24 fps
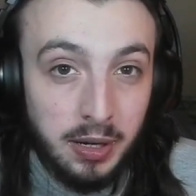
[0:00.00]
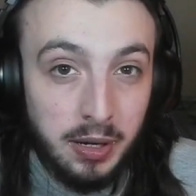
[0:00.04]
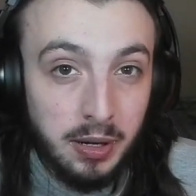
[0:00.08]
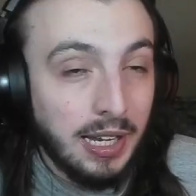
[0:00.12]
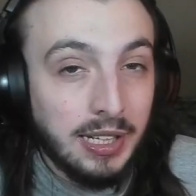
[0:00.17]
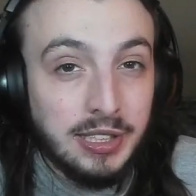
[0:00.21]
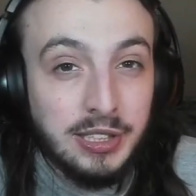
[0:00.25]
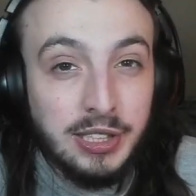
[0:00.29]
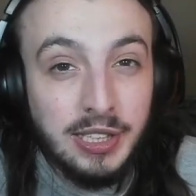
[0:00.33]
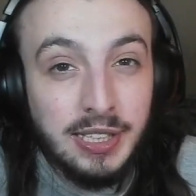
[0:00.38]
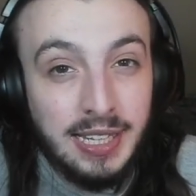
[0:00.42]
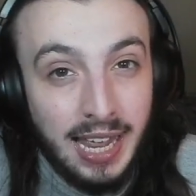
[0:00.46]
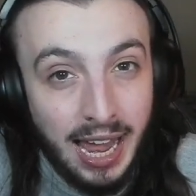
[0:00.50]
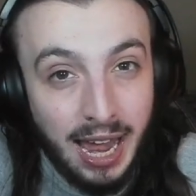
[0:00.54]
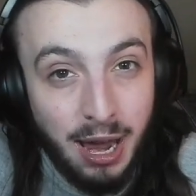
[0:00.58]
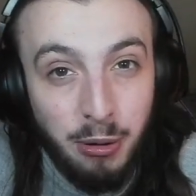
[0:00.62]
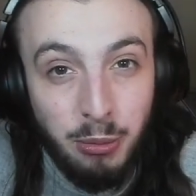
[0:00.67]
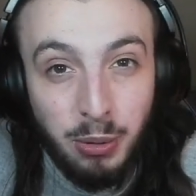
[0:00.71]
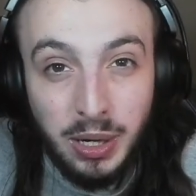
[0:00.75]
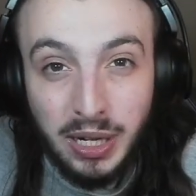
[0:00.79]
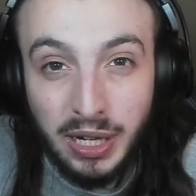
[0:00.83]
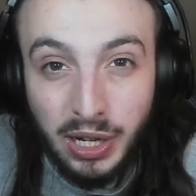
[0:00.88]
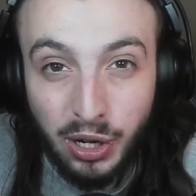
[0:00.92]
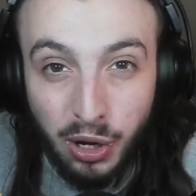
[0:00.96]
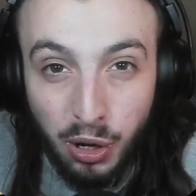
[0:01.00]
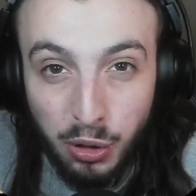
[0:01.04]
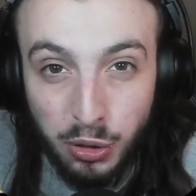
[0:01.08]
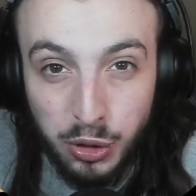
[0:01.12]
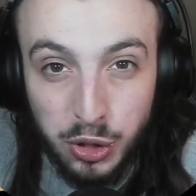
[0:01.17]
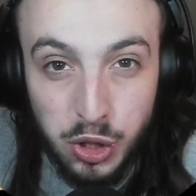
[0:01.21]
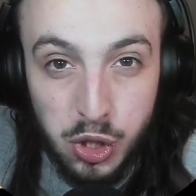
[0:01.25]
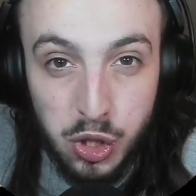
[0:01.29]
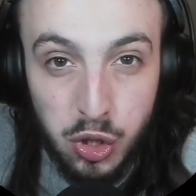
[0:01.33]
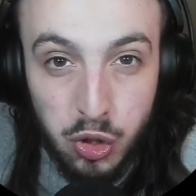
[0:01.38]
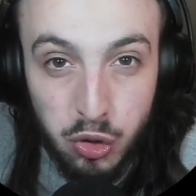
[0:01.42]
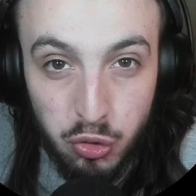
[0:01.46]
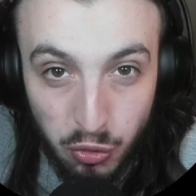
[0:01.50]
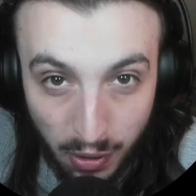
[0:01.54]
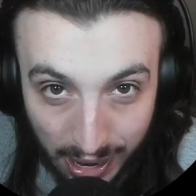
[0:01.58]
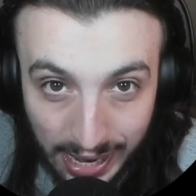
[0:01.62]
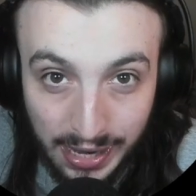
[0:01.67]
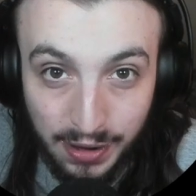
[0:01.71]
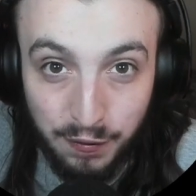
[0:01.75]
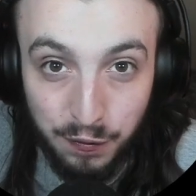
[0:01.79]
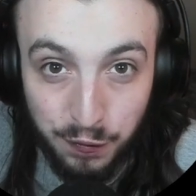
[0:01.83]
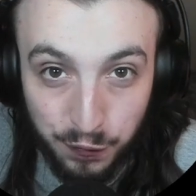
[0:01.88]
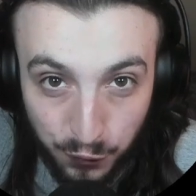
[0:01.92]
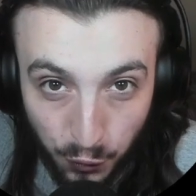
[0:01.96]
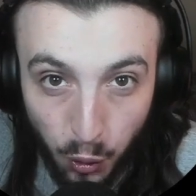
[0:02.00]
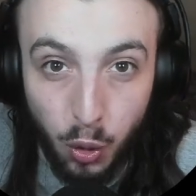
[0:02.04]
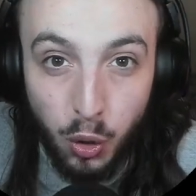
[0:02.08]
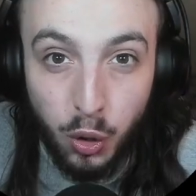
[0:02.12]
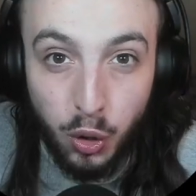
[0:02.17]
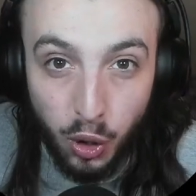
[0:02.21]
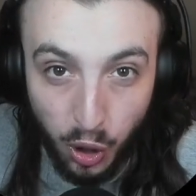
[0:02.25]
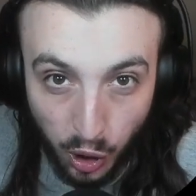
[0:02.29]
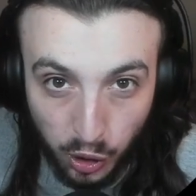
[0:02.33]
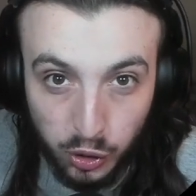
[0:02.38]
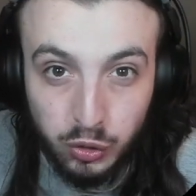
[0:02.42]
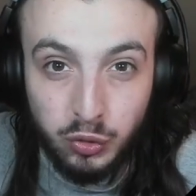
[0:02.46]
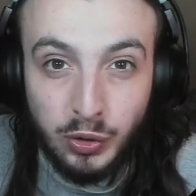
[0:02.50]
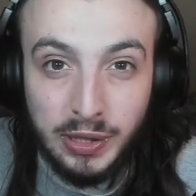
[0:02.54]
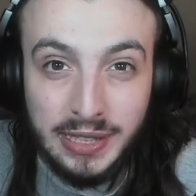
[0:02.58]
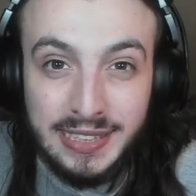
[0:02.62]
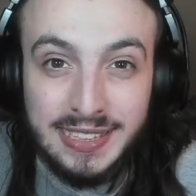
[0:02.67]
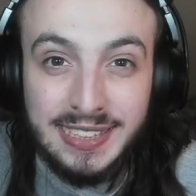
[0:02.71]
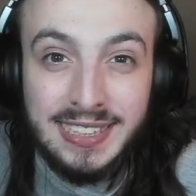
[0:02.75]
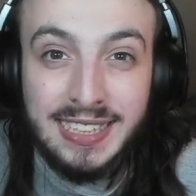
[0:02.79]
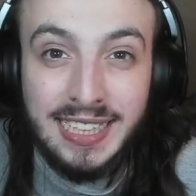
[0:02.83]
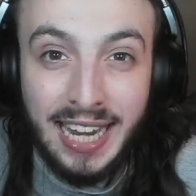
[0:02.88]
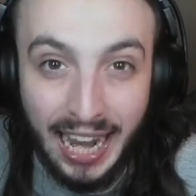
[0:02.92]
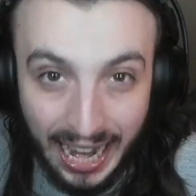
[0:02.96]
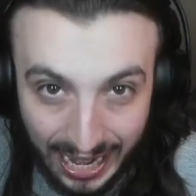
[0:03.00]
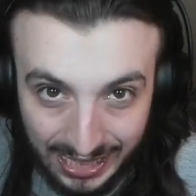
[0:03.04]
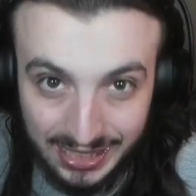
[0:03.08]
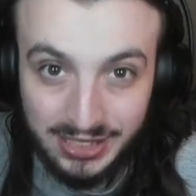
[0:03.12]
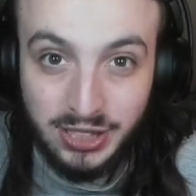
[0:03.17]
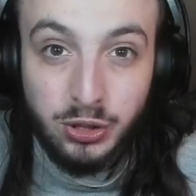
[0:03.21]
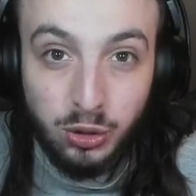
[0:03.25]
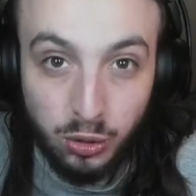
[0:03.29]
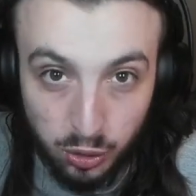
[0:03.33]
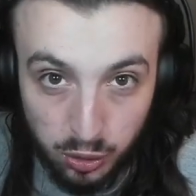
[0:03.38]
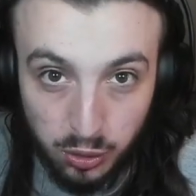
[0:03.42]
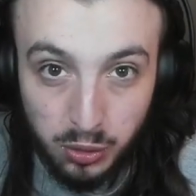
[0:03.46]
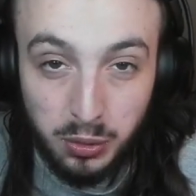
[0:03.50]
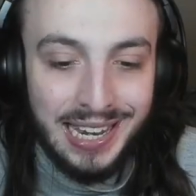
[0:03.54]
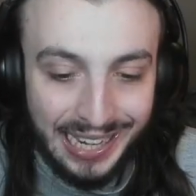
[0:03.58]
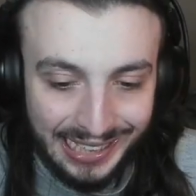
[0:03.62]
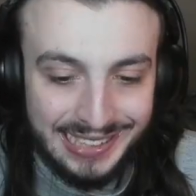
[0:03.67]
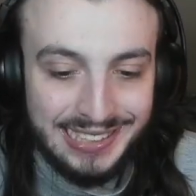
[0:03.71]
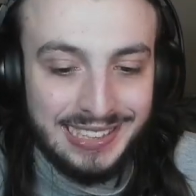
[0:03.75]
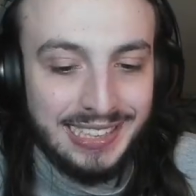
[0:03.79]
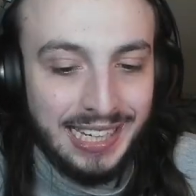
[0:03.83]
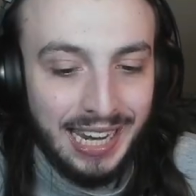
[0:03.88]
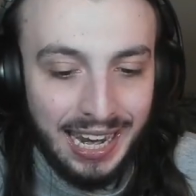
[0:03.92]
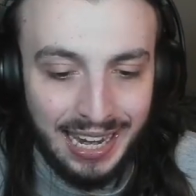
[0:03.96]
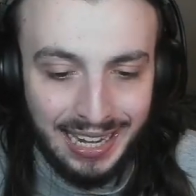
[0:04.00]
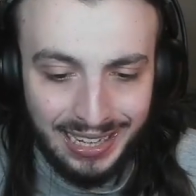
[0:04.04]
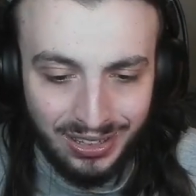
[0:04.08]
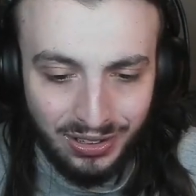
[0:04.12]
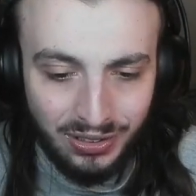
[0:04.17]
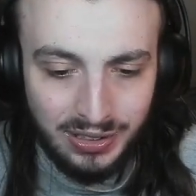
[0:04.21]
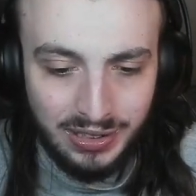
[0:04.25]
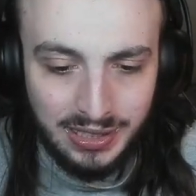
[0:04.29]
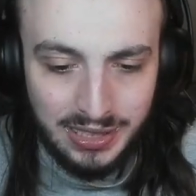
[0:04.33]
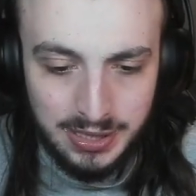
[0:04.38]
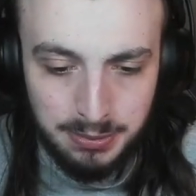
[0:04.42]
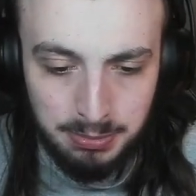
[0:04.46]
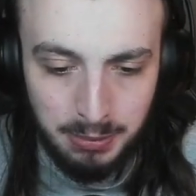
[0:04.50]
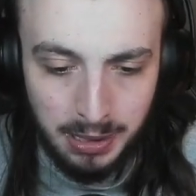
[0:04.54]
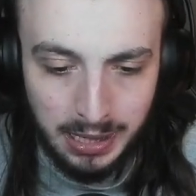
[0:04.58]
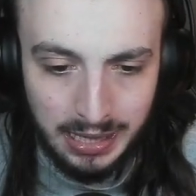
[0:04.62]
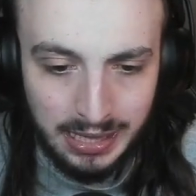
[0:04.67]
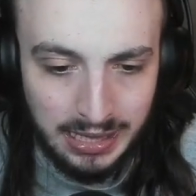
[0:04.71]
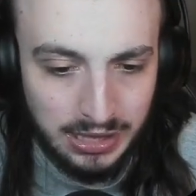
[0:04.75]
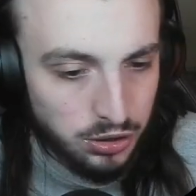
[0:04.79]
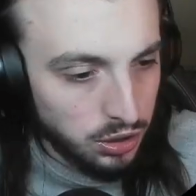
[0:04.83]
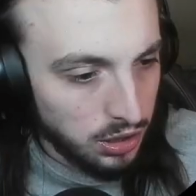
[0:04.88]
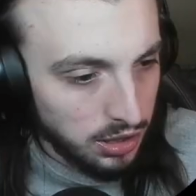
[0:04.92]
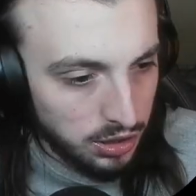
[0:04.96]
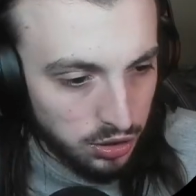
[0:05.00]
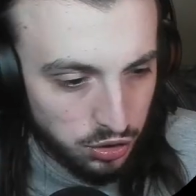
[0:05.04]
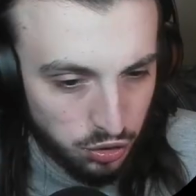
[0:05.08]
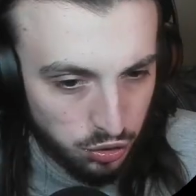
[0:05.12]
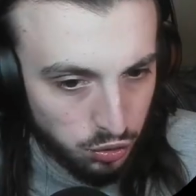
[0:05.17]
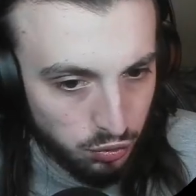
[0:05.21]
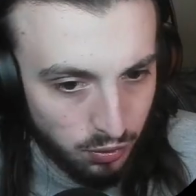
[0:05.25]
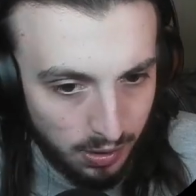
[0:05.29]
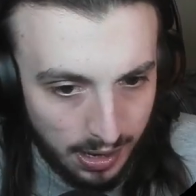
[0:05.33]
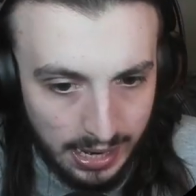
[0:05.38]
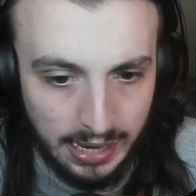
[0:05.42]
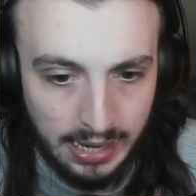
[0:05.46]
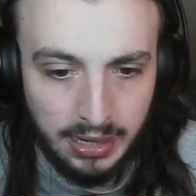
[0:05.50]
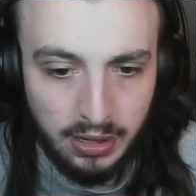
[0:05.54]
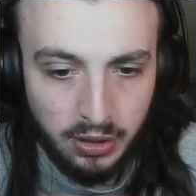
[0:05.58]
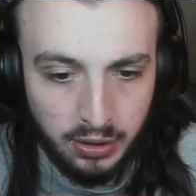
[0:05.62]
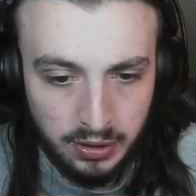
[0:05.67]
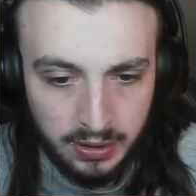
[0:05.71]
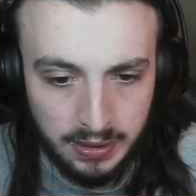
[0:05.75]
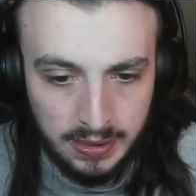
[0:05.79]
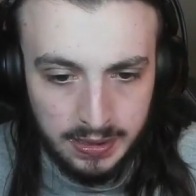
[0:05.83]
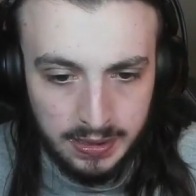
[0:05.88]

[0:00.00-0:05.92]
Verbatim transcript: And uh, today we're going to go straight for Godrick's castle. Let's get in on this, man. Let's get straight in on